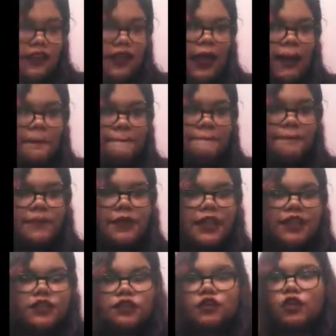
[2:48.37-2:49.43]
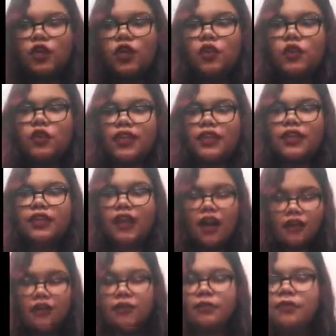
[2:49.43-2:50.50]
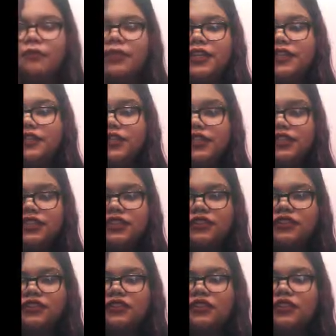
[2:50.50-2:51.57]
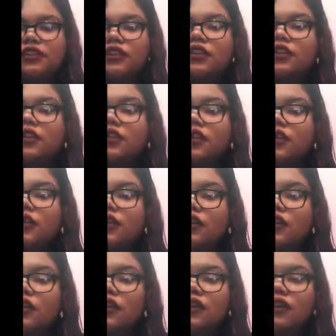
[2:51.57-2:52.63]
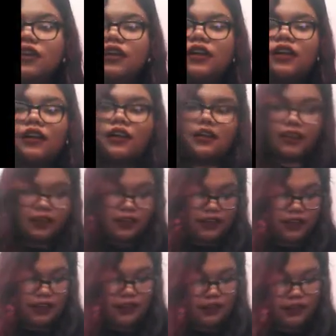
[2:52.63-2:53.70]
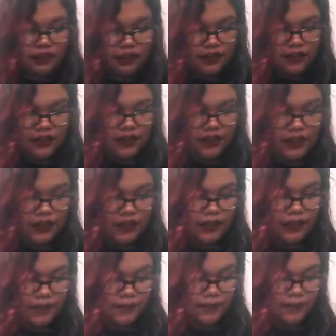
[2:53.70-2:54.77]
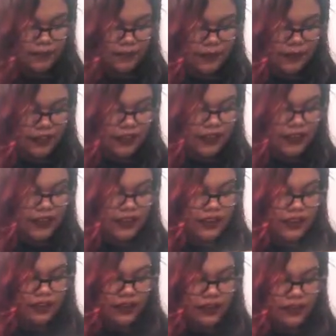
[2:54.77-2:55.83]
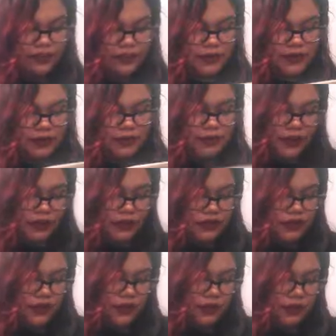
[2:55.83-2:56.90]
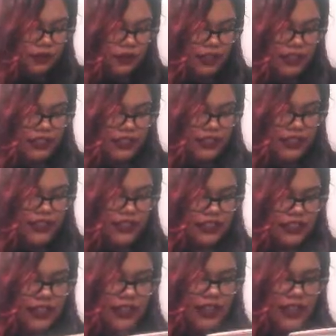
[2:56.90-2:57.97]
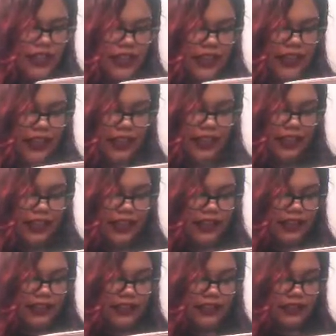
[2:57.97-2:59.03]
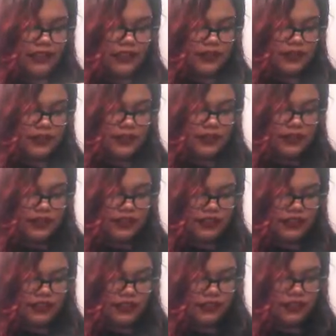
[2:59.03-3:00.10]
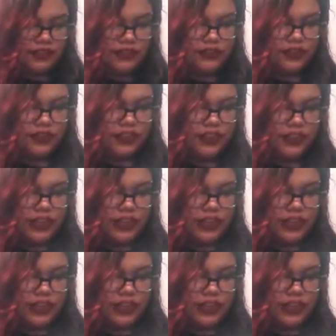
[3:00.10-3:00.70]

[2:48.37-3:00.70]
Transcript: Okay, so the honorable mentions are, okay, the first honorable mention is, which one should I say first?